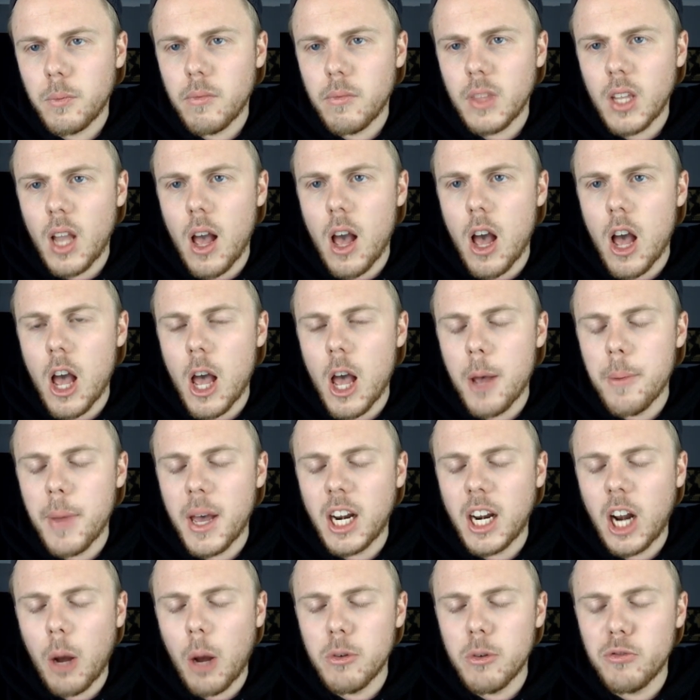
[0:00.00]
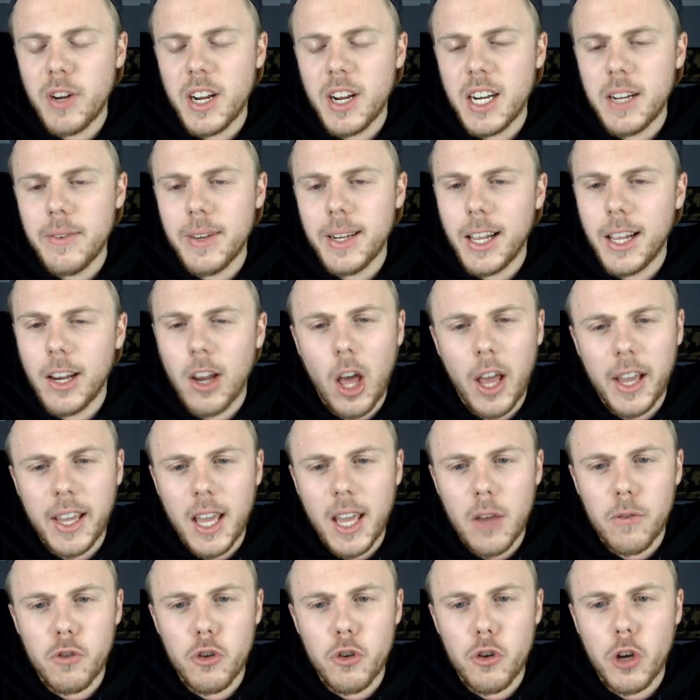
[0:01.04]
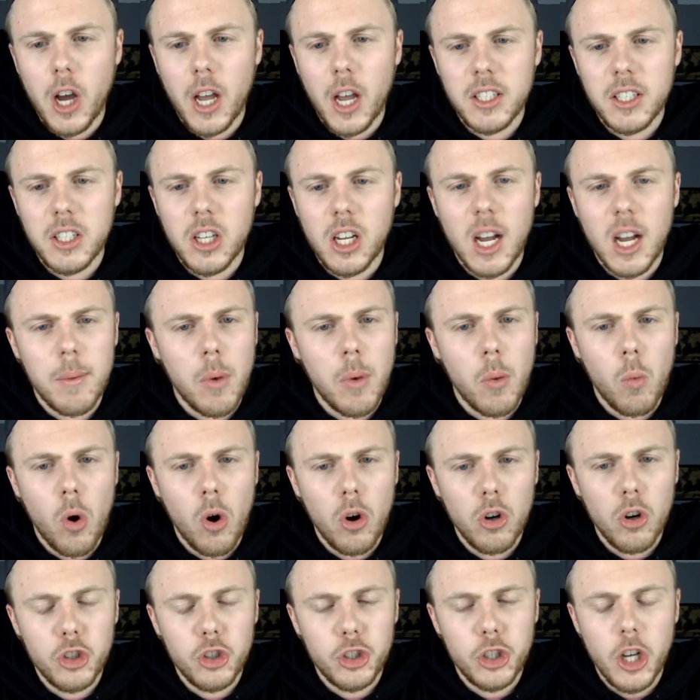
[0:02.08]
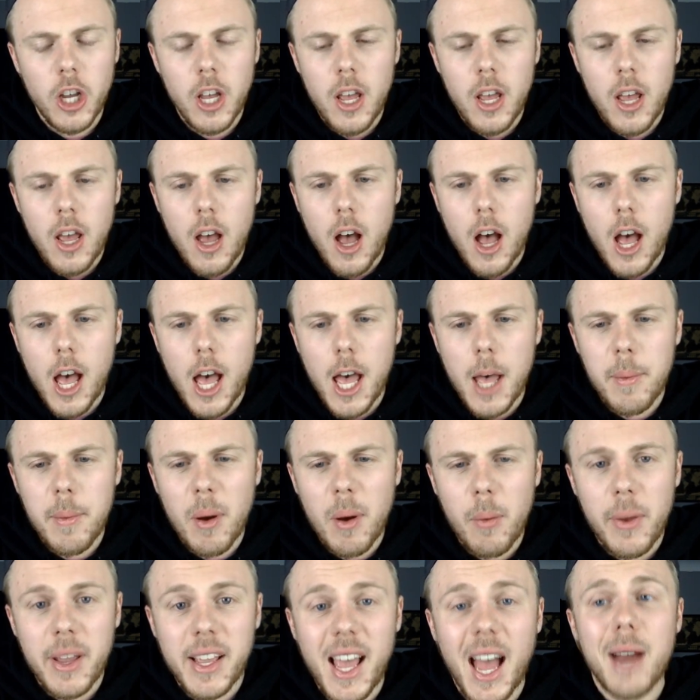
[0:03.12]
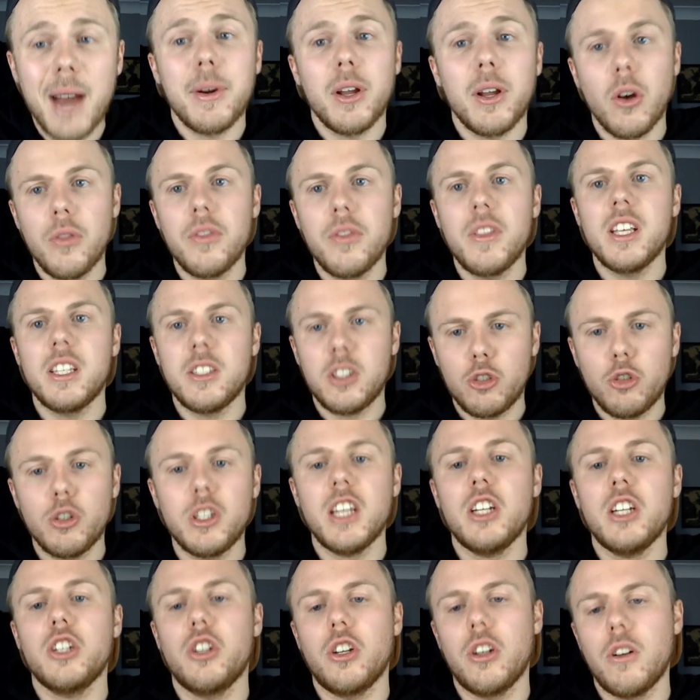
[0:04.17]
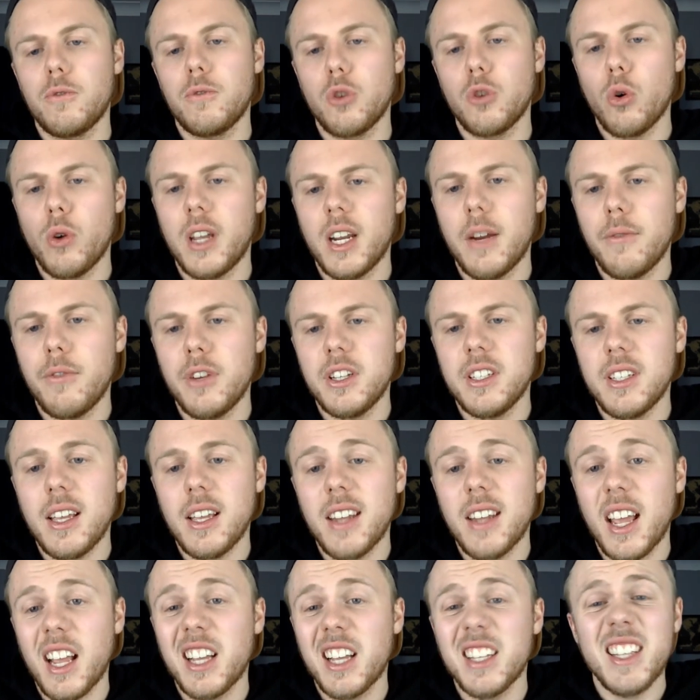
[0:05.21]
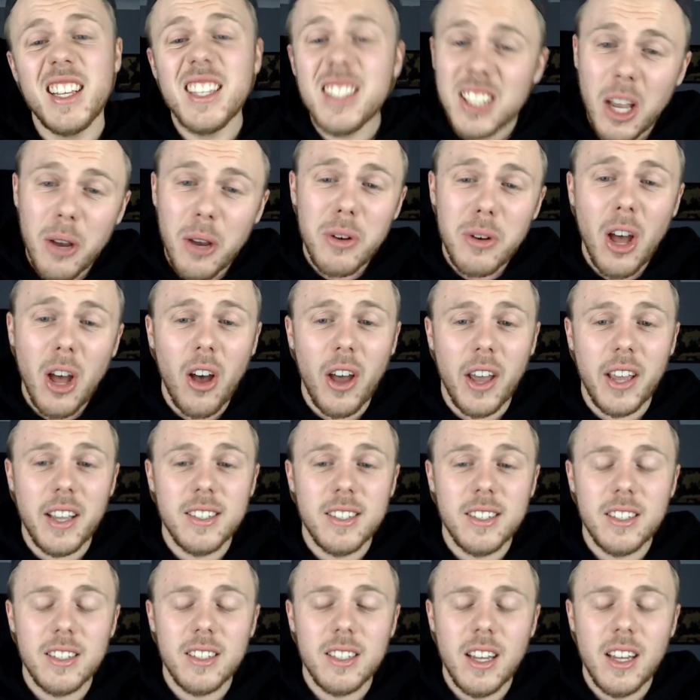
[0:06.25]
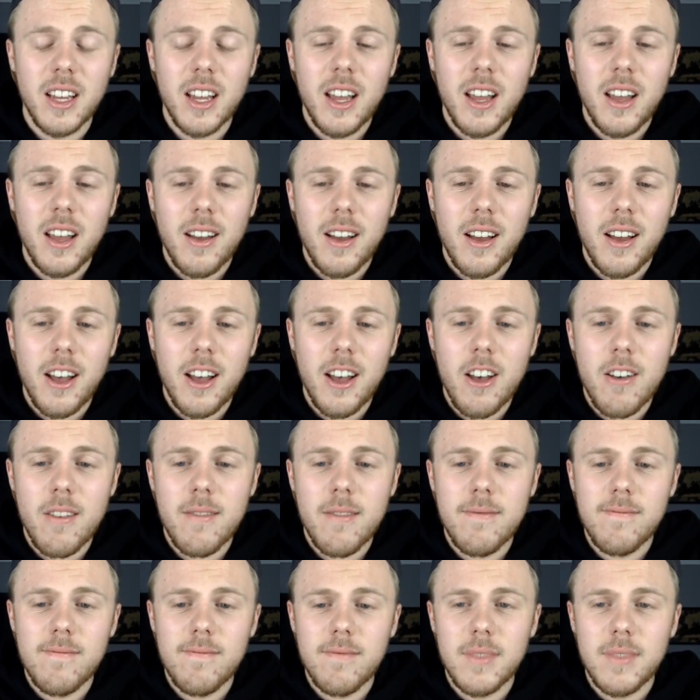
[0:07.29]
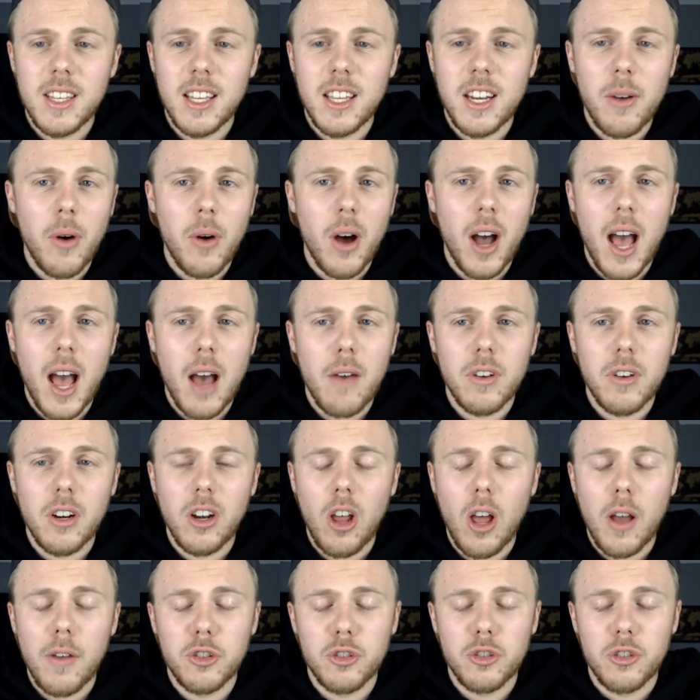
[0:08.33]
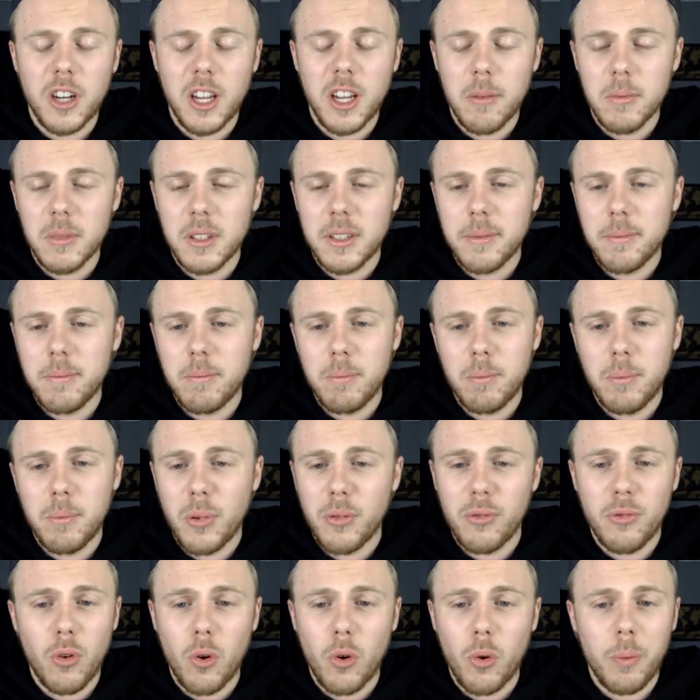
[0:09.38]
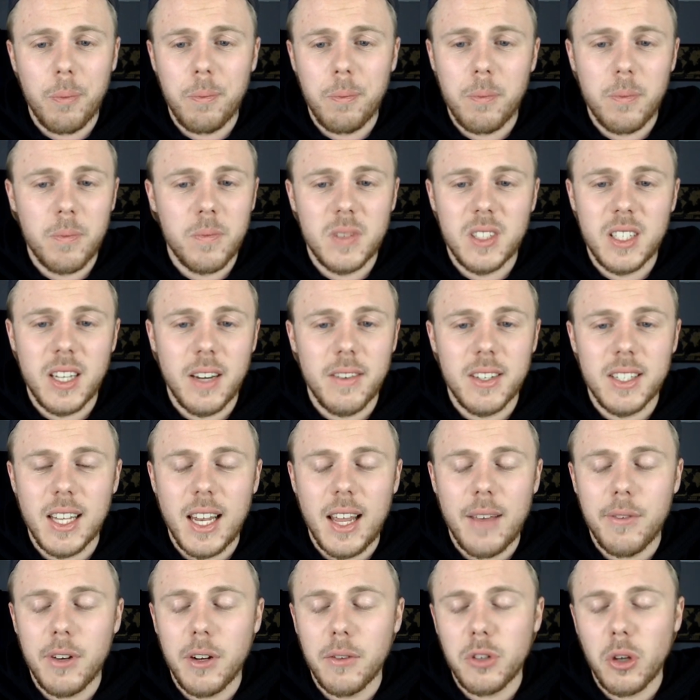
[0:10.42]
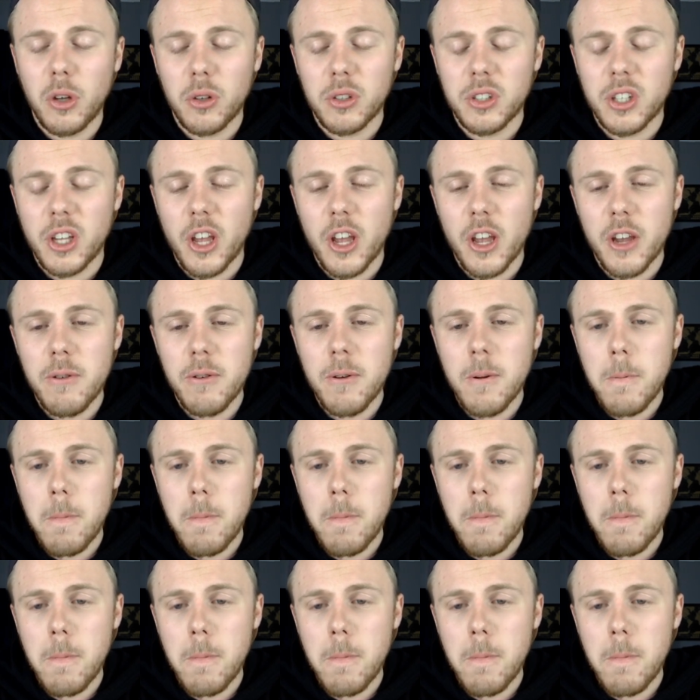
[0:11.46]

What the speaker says: And I would really, really like it if you guys could come and watch. And we carry on this tradition of talking every Sunday, because it's so nice. You know what, I haven't live streamed before Series 11 of Doctor Who,